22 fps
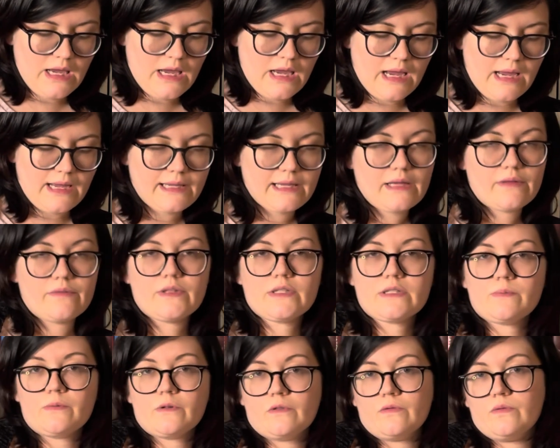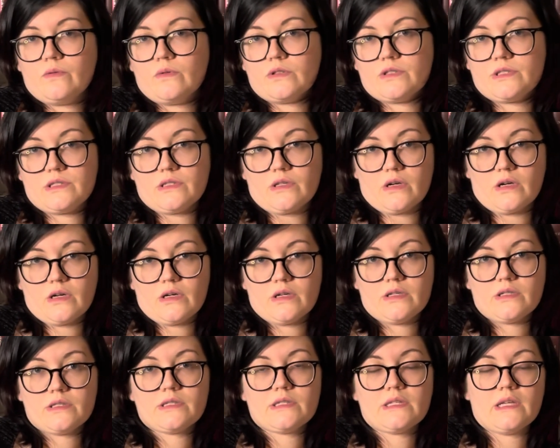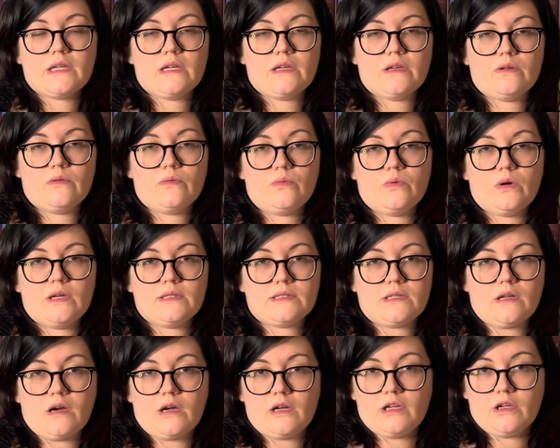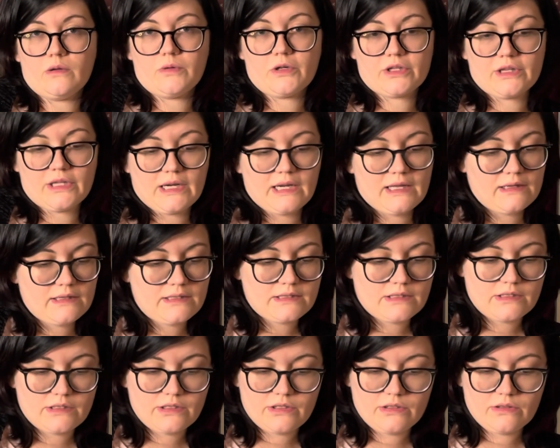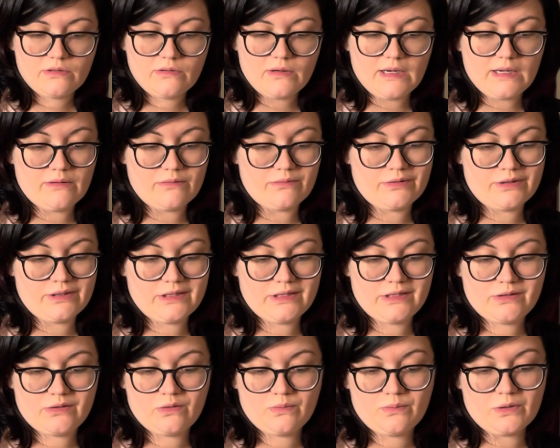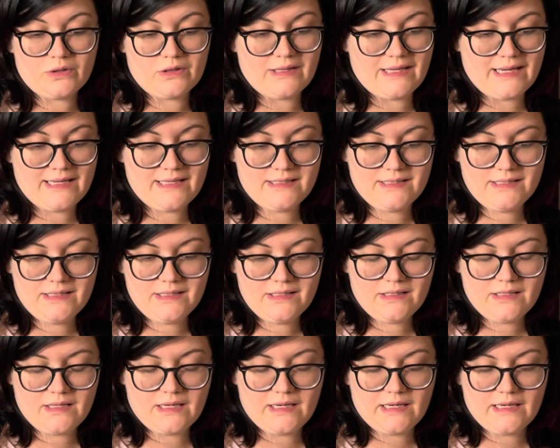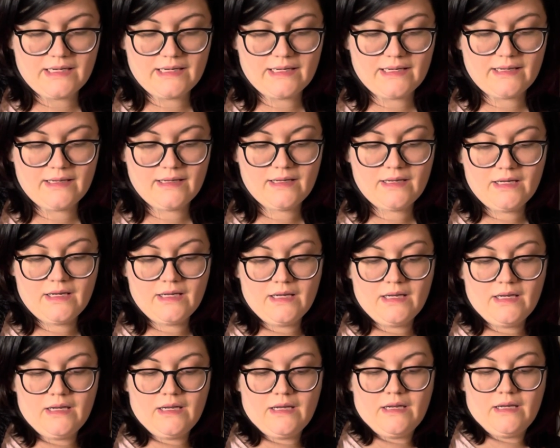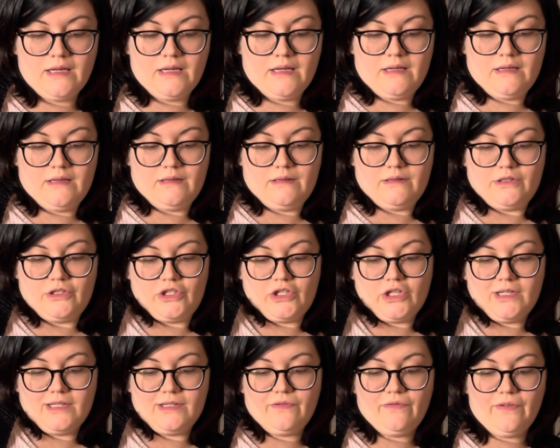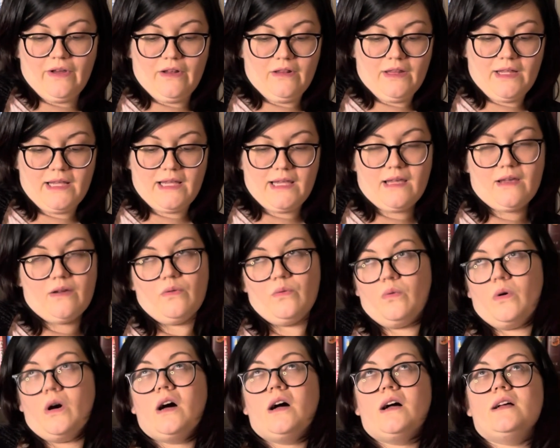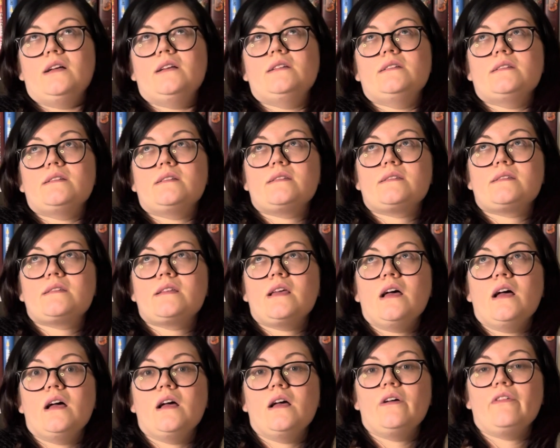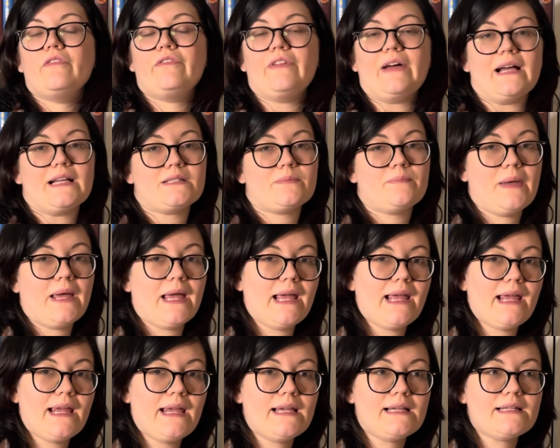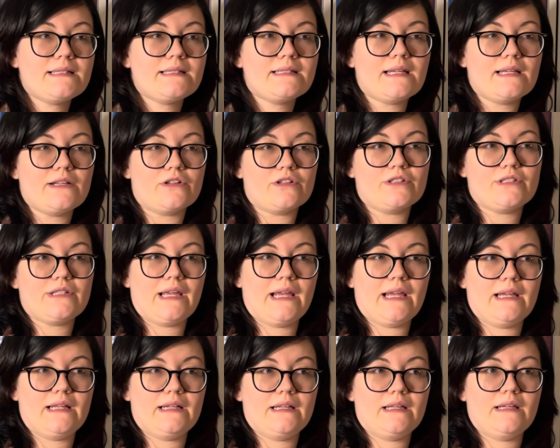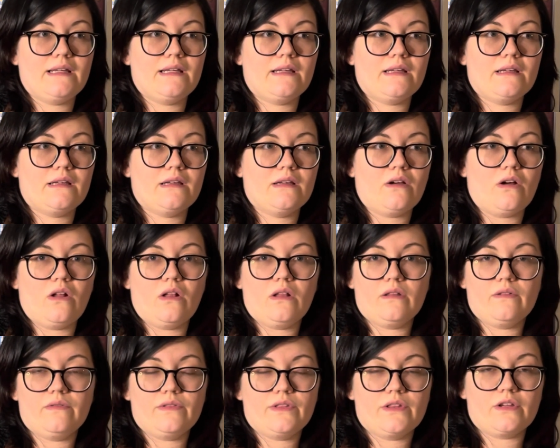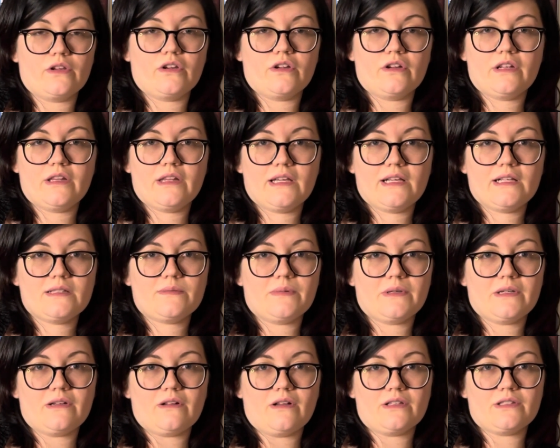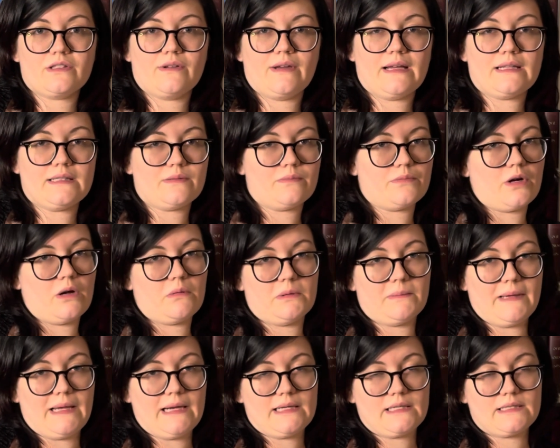I gave this book 4 stars. It was an audiobook that I listened to. I really super liked it. I just felt like it was fast-paced, entertaining, all of the good things, but it also had some problematic